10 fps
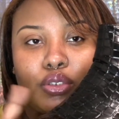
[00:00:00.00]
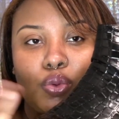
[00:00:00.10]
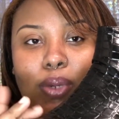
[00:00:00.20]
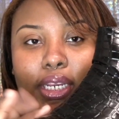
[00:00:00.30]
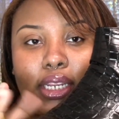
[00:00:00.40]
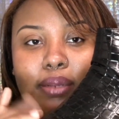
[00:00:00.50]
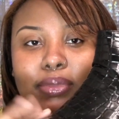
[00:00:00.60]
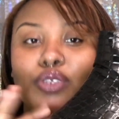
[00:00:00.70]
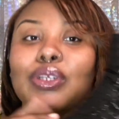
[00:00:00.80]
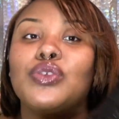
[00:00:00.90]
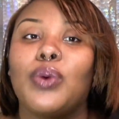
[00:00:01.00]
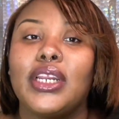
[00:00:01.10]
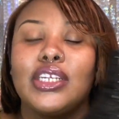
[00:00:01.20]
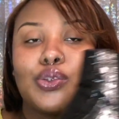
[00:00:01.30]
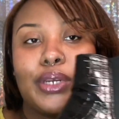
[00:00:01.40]
20 between
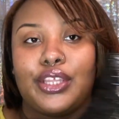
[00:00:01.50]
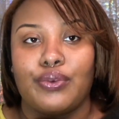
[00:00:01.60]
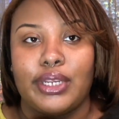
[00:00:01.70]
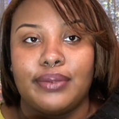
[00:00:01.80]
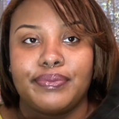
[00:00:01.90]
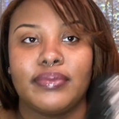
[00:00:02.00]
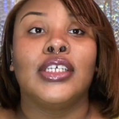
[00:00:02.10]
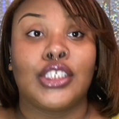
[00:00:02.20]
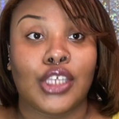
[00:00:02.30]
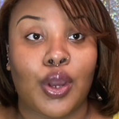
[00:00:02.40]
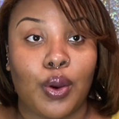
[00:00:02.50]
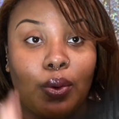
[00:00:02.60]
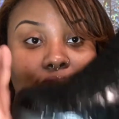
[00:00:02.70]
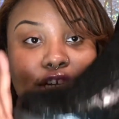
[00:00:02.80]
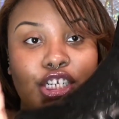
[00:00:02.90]
20 and 23. So
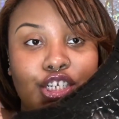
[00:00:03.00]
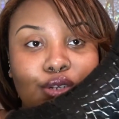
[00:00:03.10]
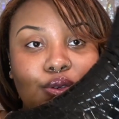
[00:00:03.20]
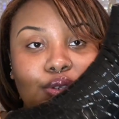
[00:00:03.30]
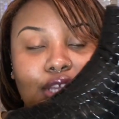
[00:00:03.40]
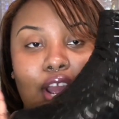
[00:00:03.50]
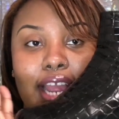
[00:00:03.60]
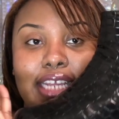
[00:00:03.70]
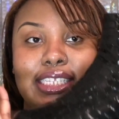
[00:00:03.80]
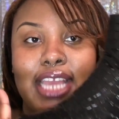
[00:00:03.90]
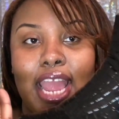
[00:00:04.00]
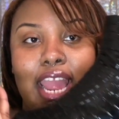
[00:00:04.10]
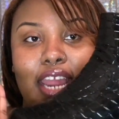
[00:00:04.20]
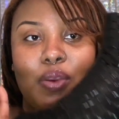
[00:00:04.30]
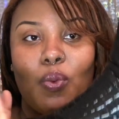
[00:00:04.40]
these shoes are a
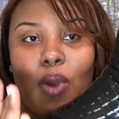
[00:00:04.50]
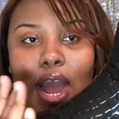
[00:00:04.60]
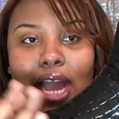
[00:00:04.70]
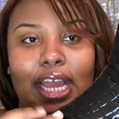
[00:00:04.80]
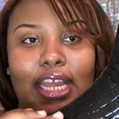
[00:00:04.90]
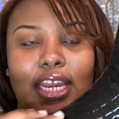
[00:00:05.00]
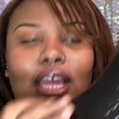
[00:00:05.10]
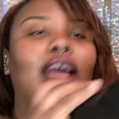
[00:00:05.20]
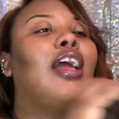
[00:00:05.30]
10 wide.